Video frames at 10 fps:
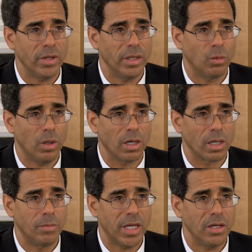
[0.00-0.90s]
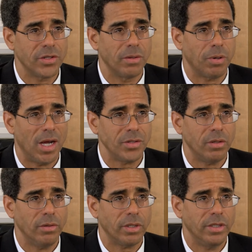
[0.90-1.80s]
really work, because the
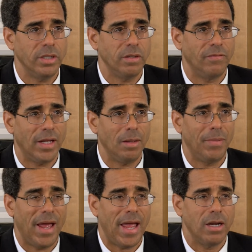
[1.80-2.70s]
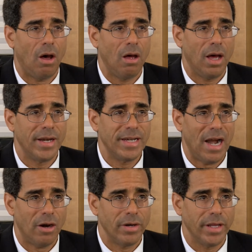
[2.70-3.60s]
prosecutor couldn't develop a
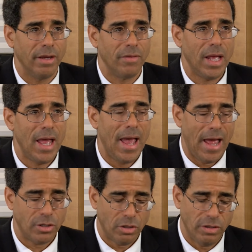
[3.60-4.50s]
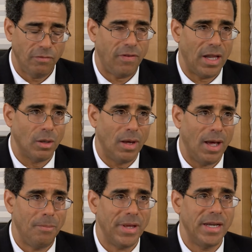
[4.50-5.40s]
narrative and couldn't
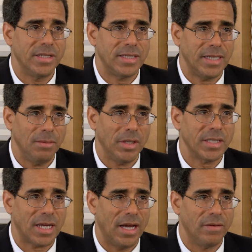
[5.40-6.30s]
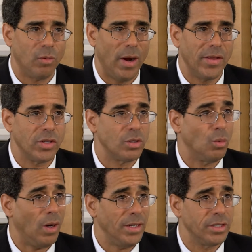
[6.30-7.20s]
follow up in a seamless kind of way that
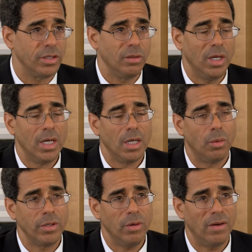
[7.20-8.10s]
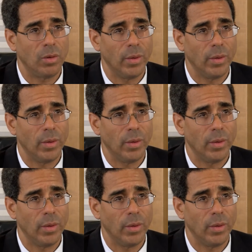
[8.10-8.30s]
you want to do when you have a